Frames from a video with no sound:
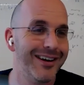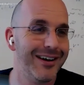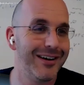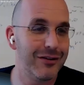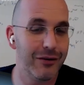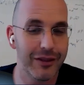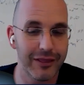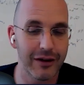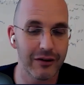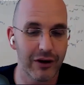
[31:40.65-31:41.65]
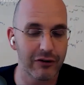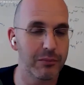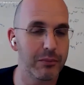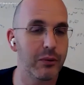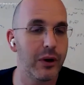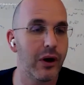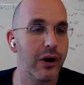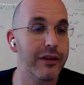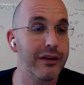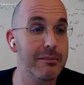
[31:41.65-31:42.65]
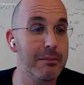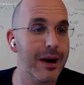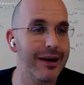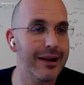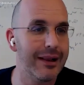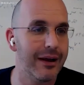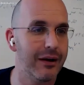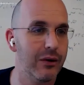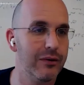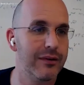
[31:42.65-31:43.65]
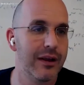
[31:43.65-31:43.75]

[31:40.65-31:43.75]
And so the interaction between all these money Legos